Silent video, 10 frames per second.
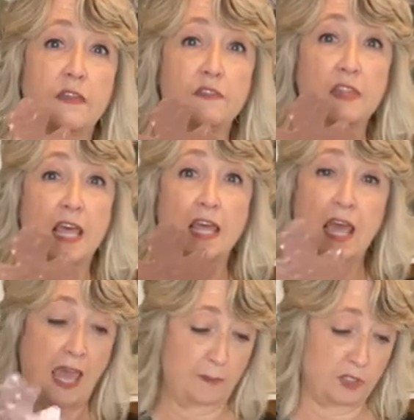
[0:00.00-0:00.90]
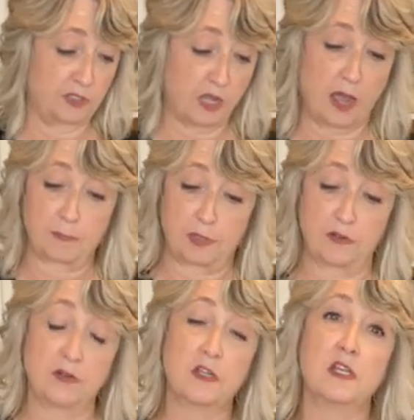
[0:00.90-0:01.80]
even the hammered
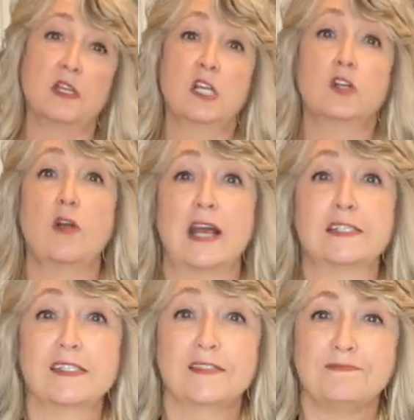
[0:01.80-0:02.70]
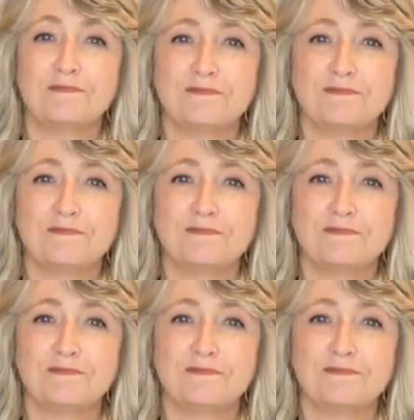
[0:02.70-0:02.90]
copper cross.